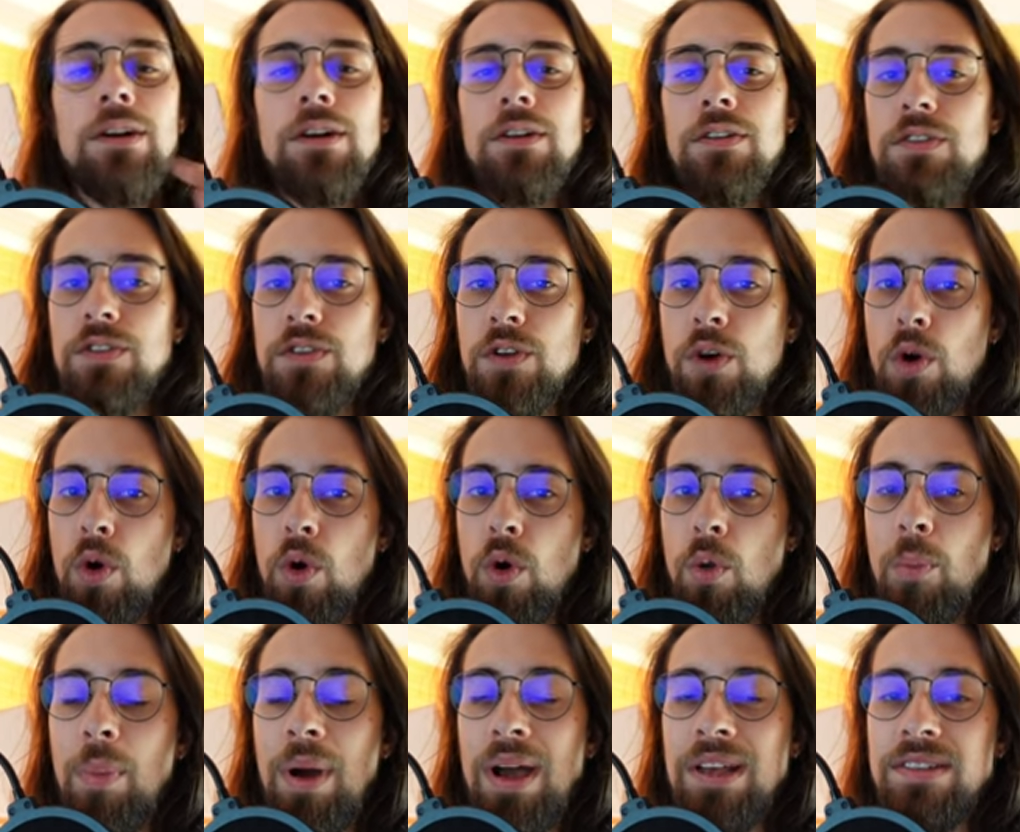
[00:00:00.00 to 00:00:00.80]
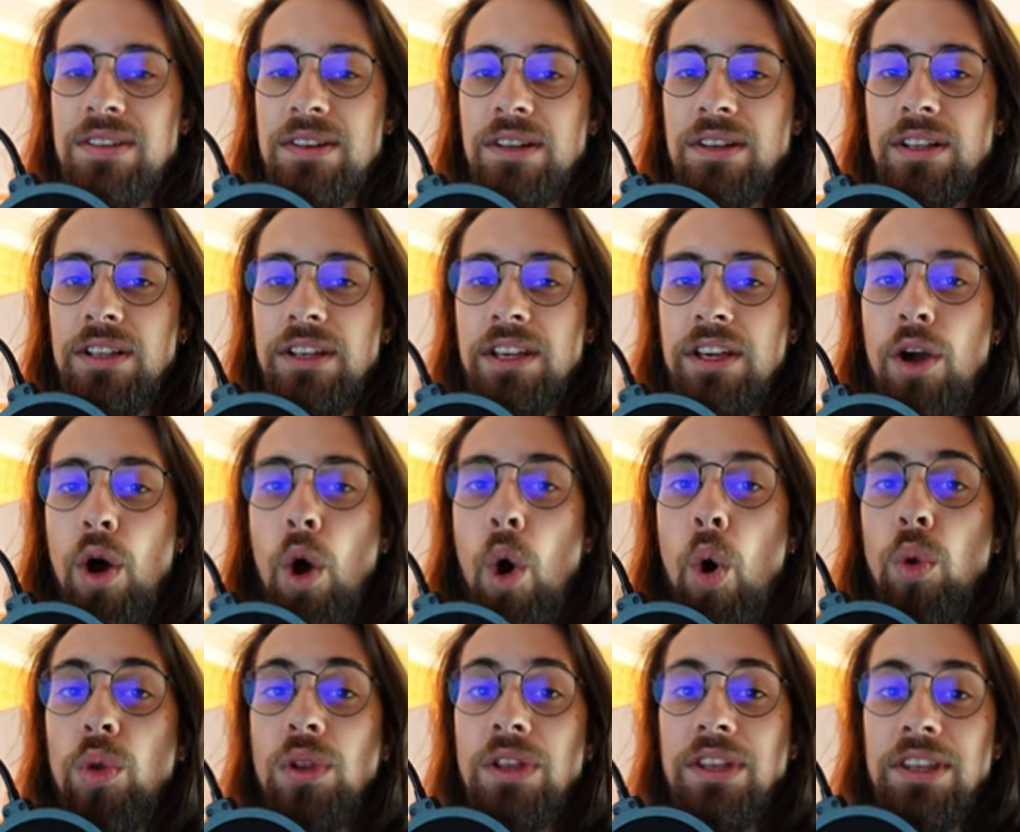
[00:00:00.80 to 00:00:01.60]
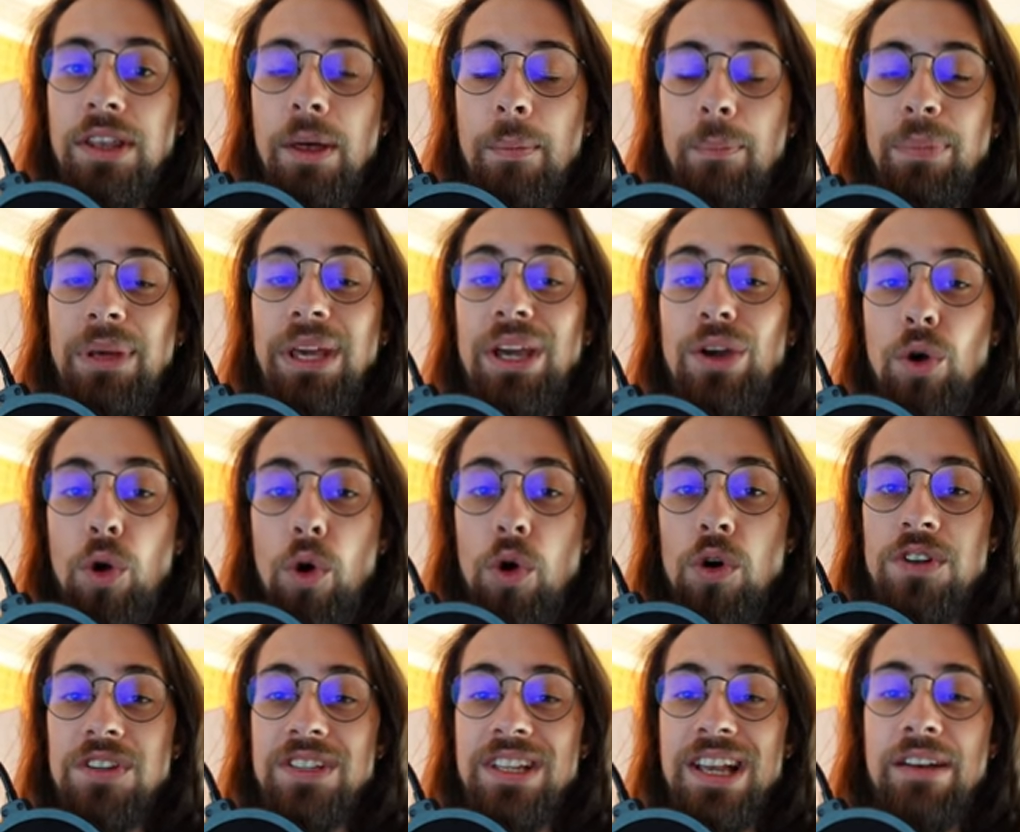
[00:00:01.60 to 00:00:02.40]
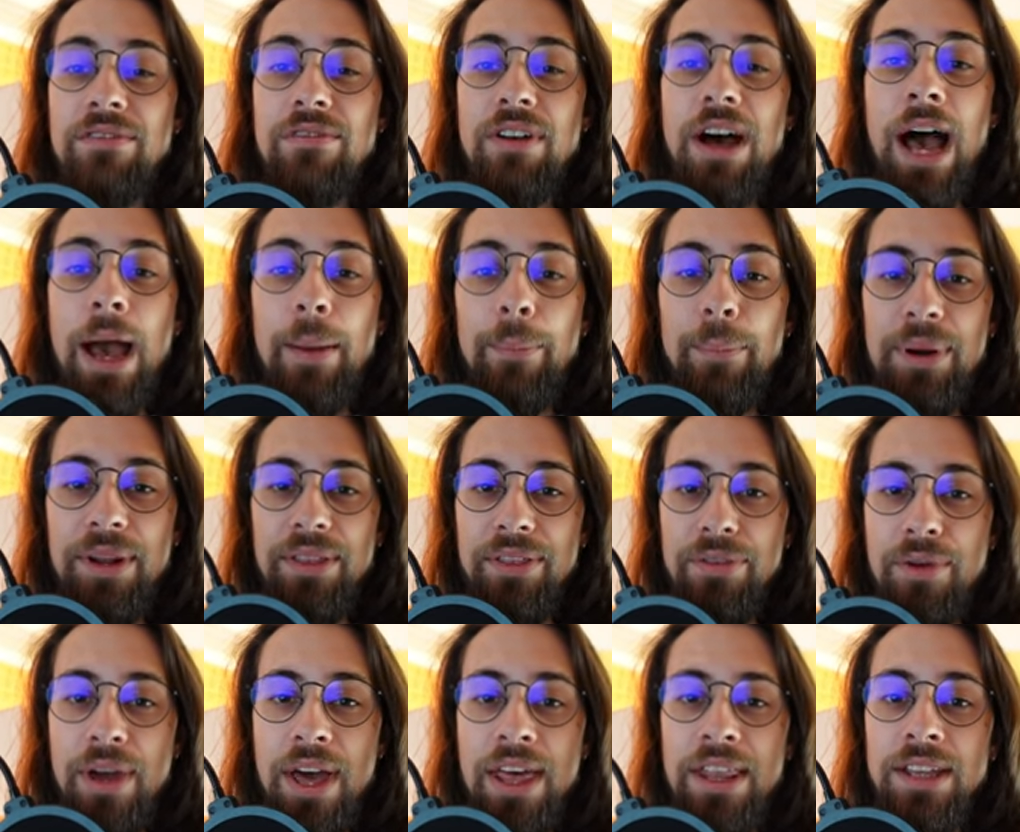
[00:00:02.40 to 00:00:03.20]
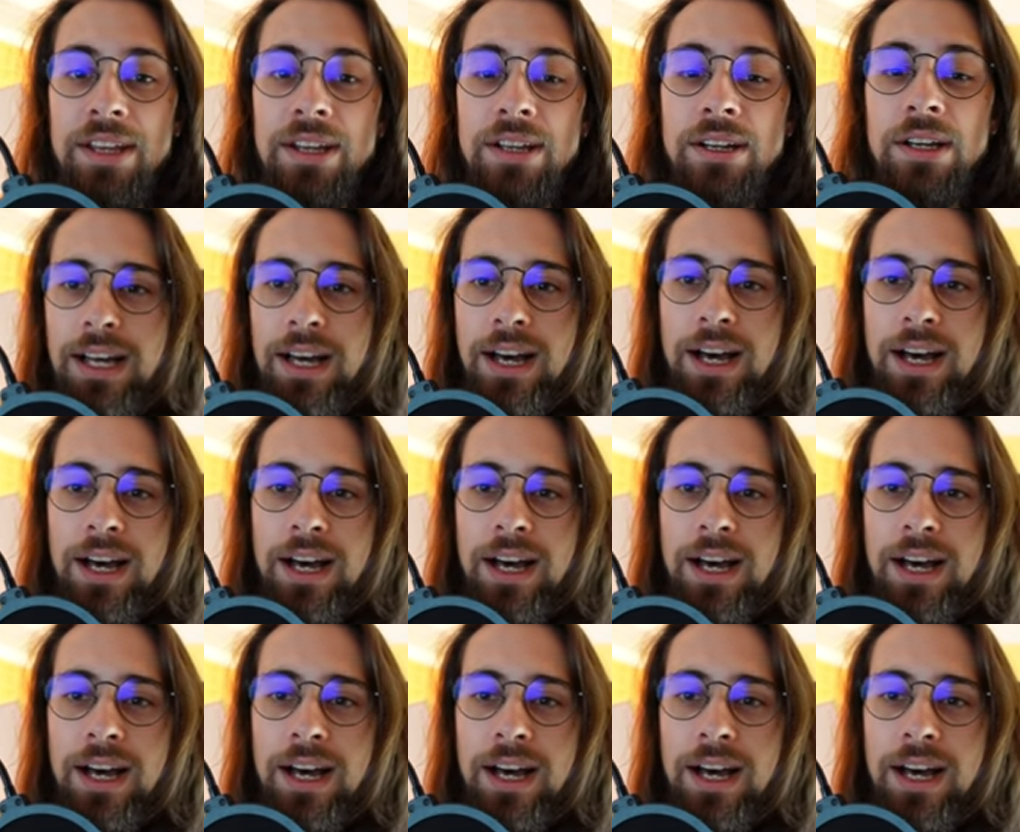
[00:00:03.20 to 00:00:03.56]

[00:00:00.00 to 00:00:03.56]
So basically, only the P cores have hyper-threading.